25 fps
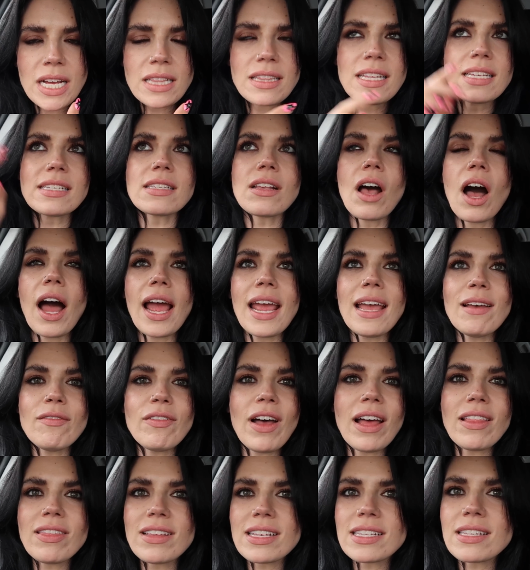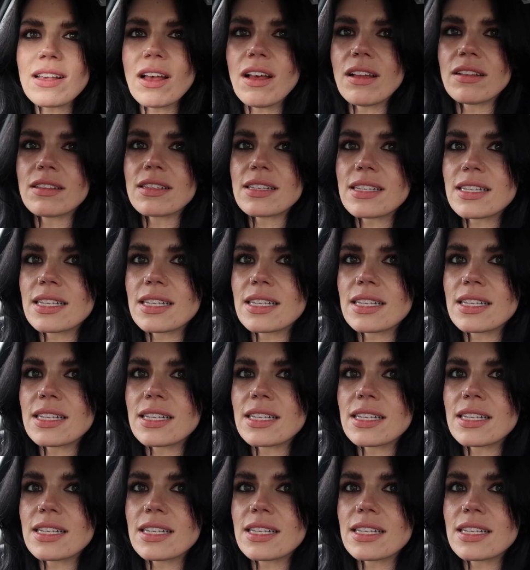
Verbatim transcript: This, I have had this on